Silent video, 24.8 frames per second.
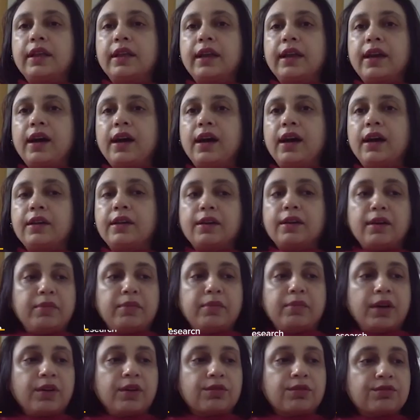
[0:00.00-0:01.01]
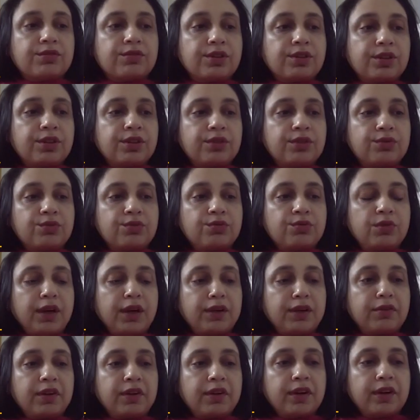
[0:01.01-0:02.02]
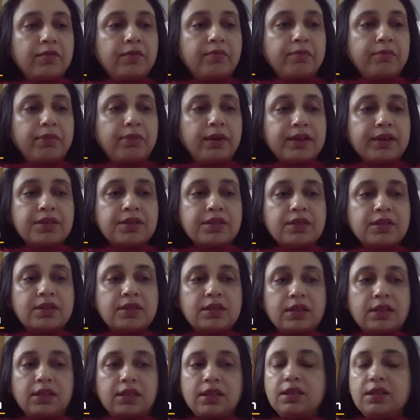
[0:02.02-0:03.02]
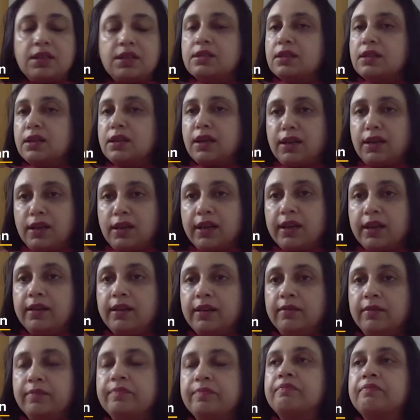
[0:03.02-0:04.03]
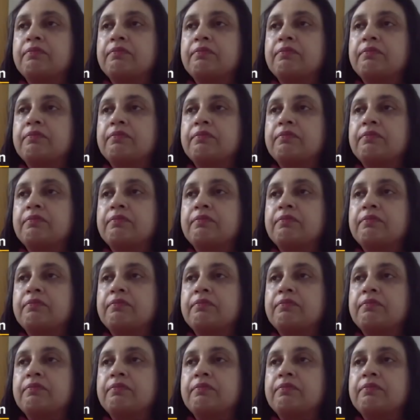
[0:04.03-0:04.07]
They are in about two hundred plus cities in India,